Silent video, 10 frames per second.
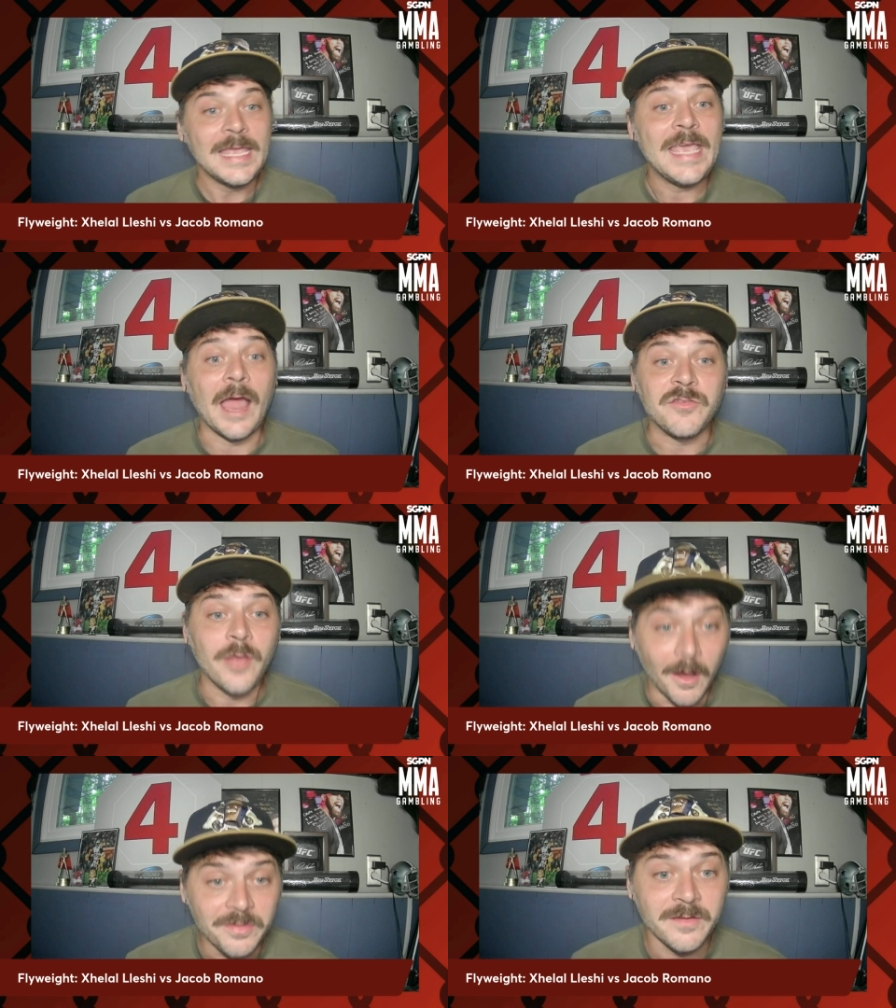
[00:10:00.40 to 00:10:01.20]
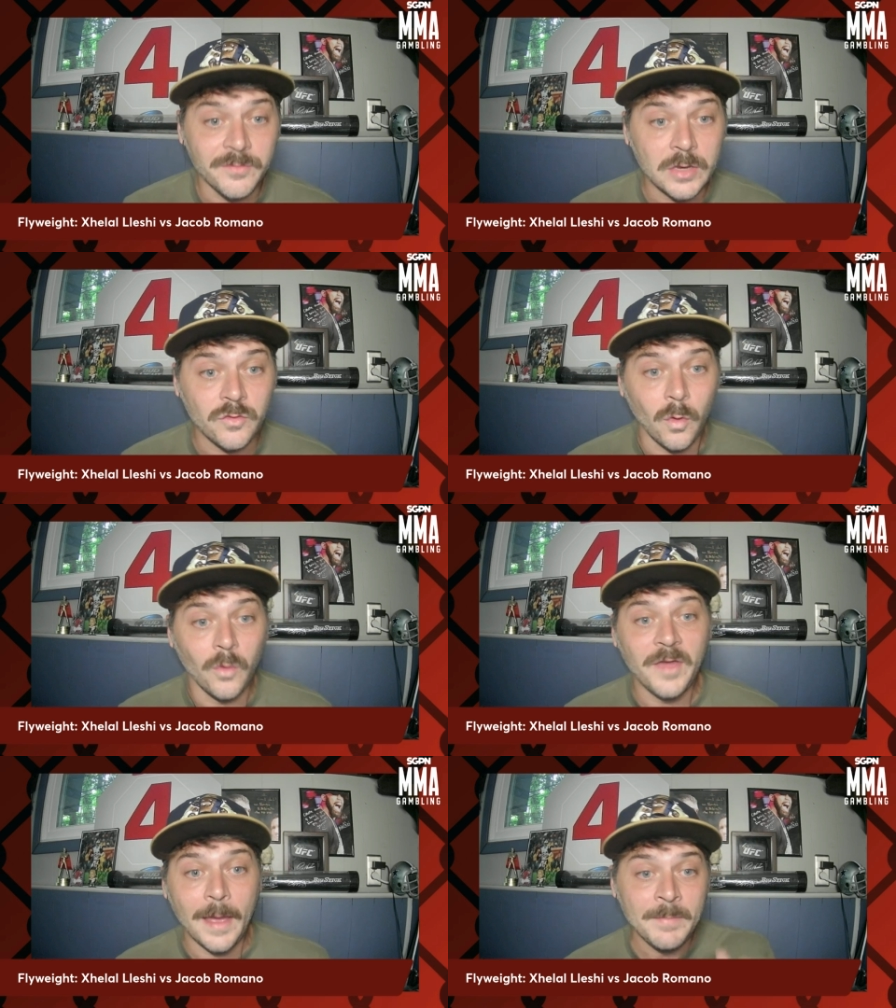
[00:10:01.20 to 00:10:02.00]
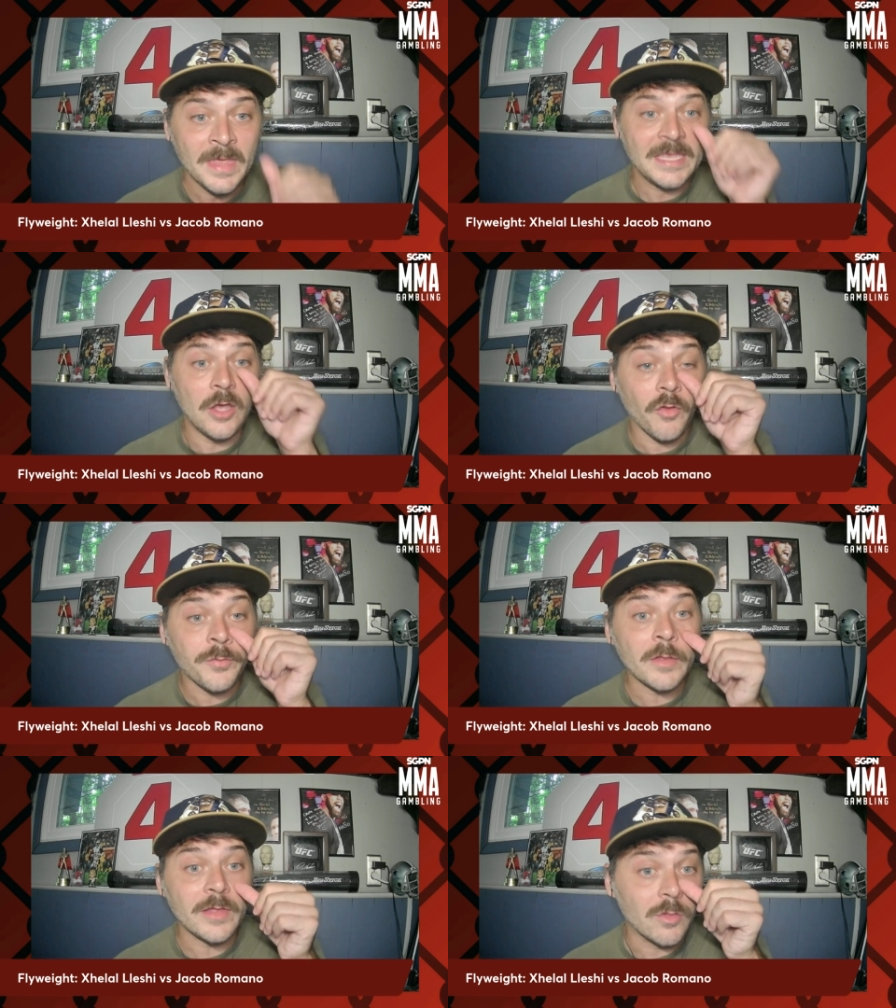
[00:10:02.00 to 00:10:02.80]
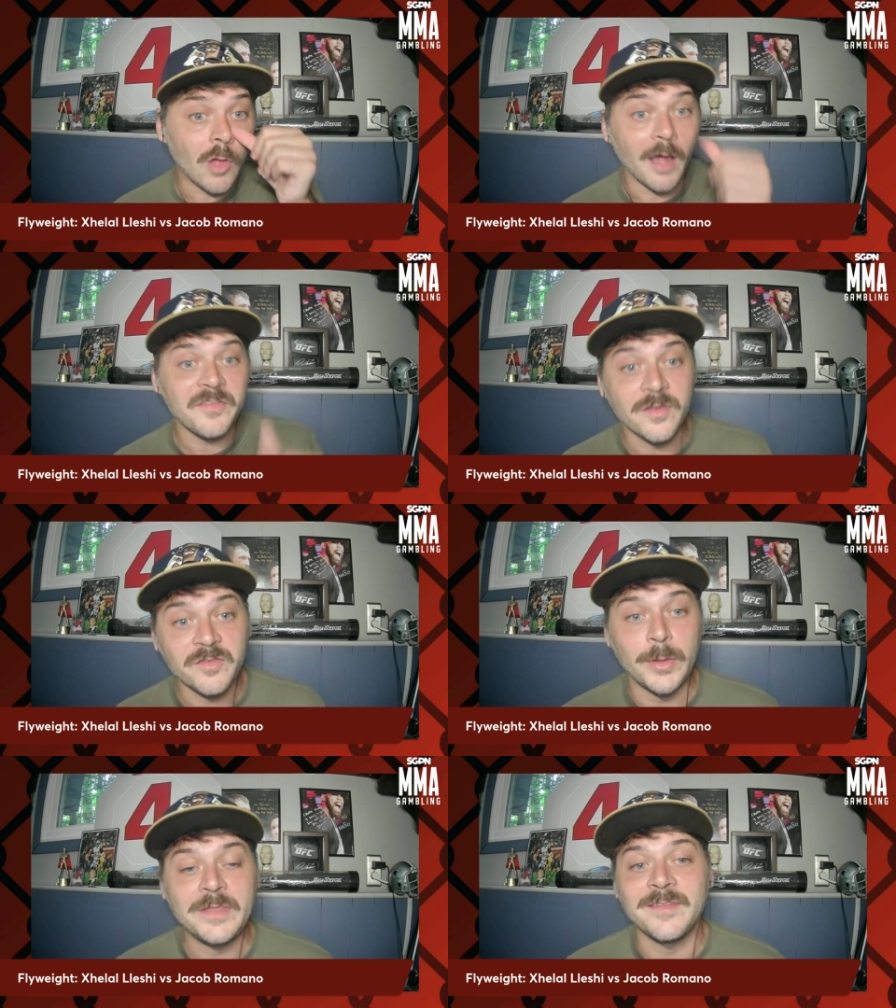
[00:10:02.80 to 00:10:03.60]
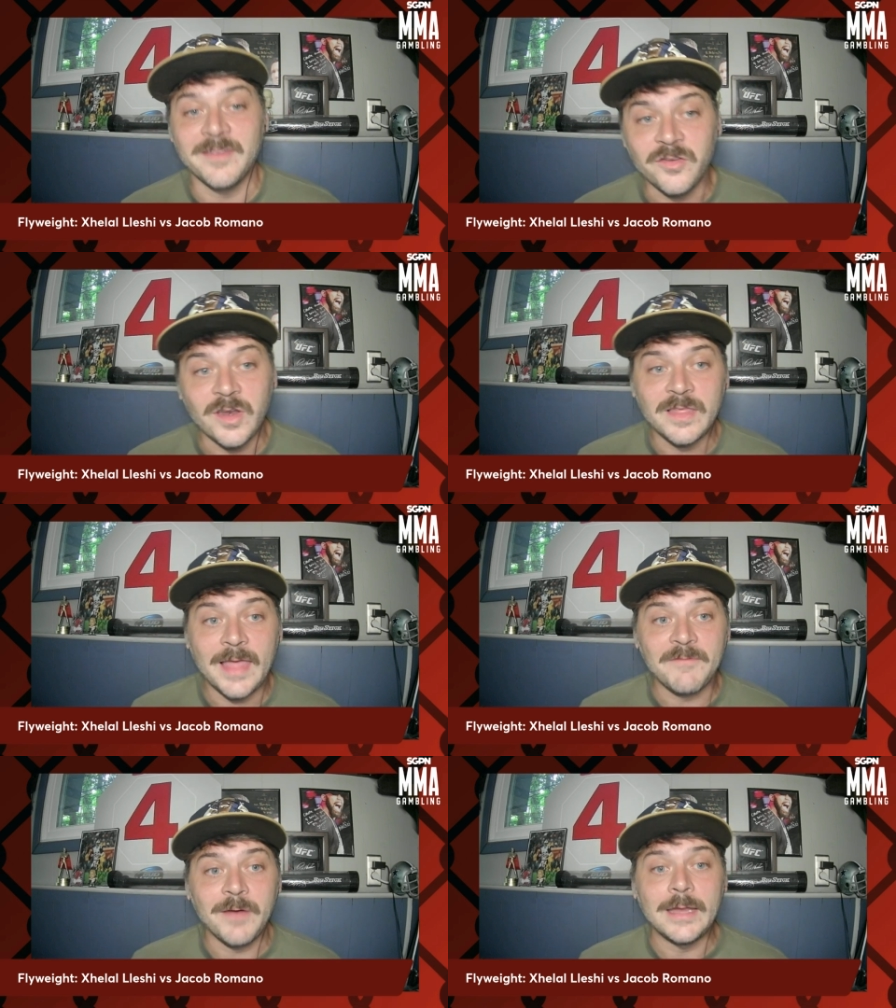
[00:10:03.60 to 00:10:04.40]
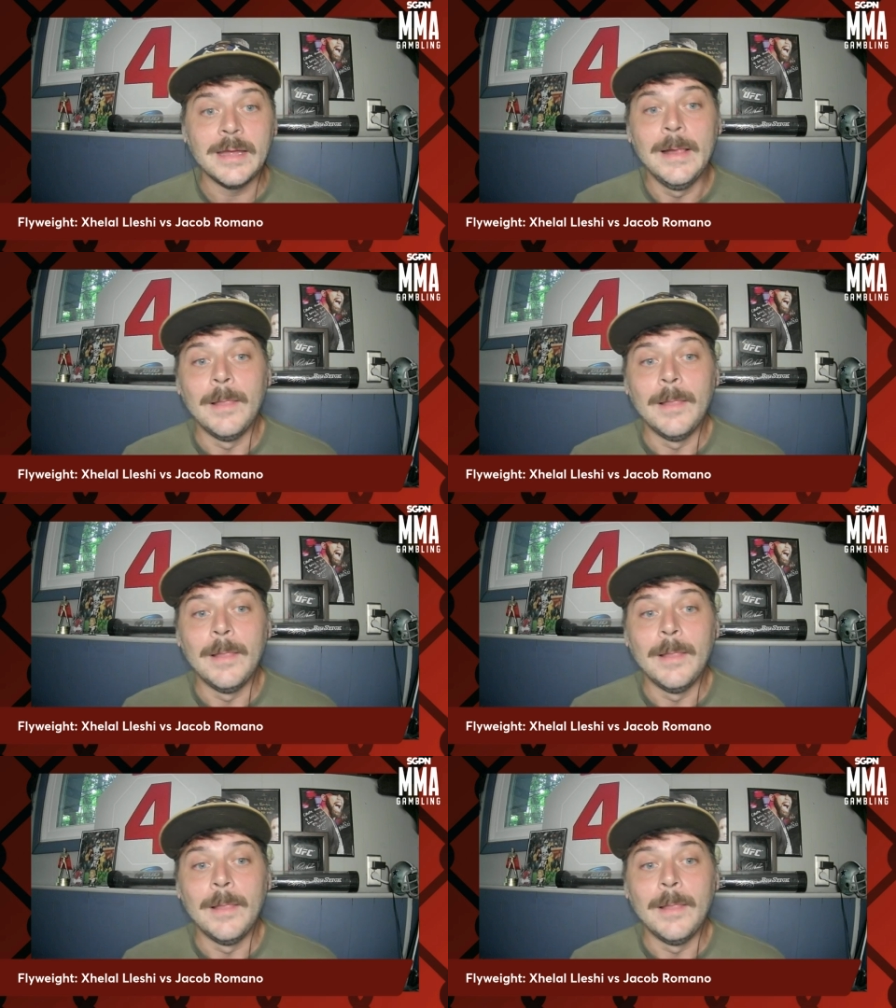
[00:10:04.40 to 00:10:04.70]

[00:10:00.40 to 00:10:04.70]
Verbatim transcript: He had tons of control time. He ultimately lost a split decision in that fight,